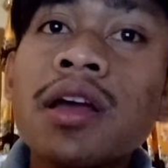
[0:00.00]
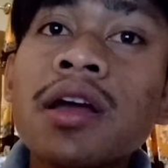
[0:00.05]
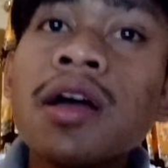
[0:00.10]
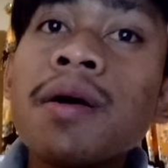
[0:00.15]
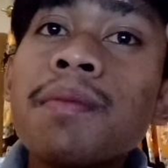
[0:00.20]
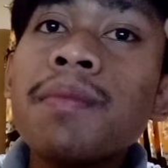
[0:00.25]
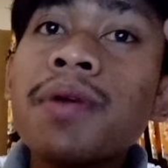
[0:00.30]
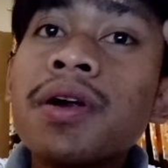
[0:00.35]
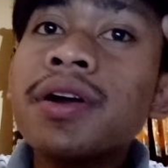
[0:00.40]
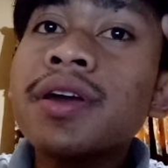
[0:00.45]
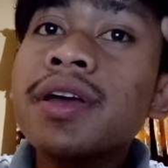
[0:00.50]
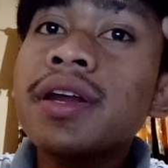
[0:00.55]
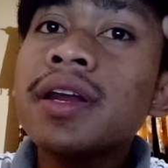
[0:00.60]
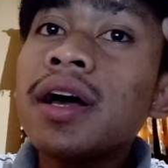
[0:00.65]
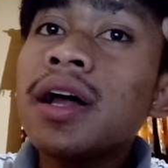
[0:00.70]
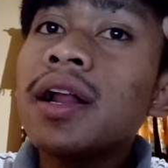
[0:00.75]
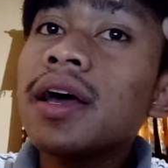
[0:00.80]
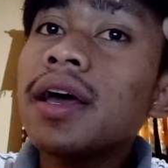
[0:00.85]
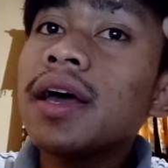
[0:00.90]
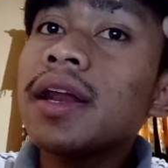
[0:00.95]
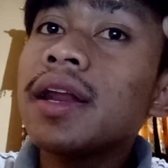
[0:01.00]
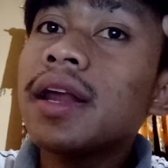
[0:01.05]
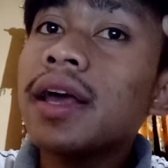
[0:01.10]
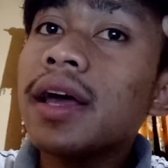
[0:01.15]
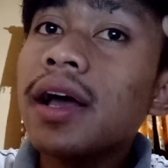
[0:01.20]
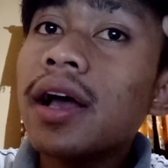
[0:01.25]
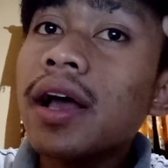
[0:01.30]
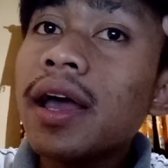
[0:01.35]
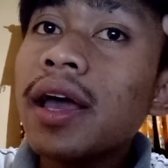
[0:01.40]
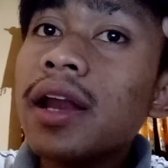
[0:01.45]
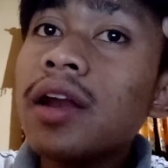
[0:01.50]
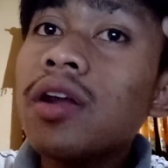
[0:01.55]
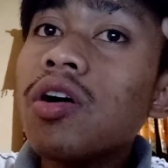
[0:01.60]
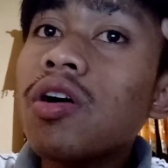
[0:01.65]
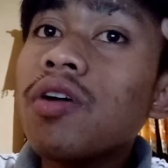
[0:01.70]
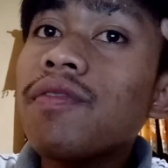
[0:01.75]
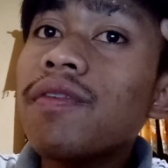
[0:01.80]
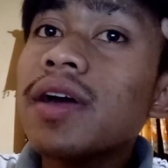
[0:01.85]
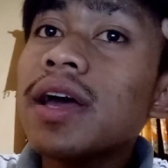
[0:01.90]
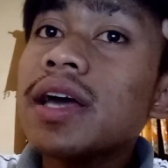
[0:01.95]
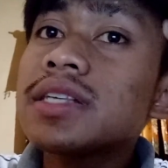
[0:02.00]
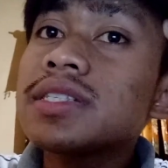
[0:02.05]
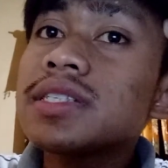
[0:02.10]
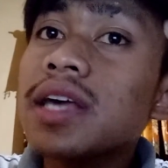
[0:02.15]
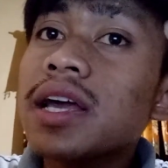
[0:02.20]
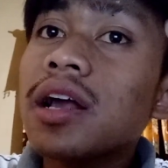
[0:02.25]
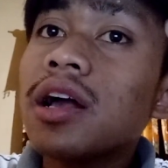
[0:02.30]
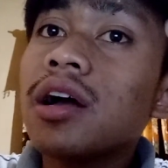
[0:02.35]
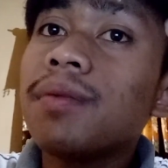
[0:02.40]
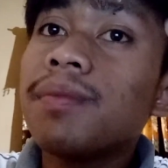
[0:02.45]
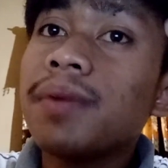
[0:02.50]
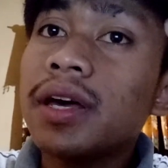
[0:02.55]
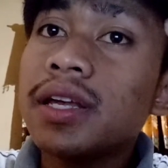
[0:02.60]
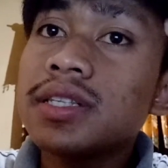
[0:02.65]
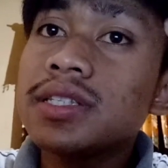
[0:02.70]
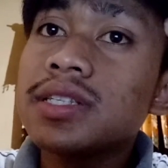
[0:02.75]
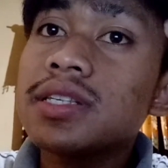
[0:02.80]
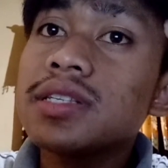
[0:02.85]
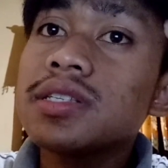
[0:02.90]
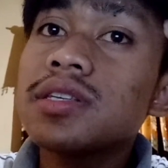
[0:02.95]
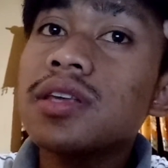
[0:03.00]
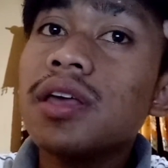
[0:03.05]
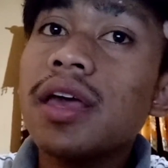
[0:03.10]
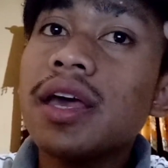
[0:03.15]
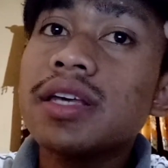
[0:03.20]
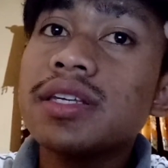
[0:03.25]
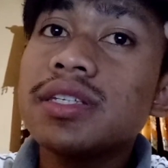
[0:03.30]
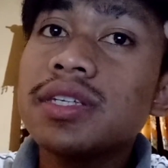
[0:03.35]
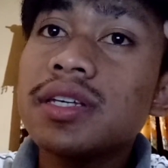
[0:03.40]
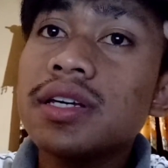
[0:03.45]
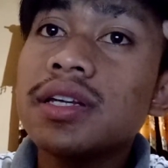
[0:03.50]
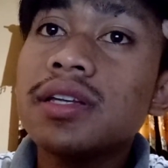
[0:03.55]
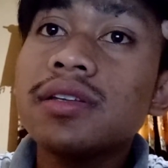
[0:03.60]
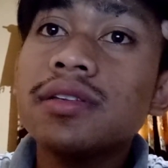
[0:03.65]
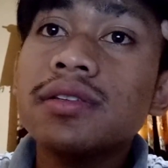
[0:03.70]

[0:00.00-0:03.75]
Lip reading: marginal and end of essay comments suggestion,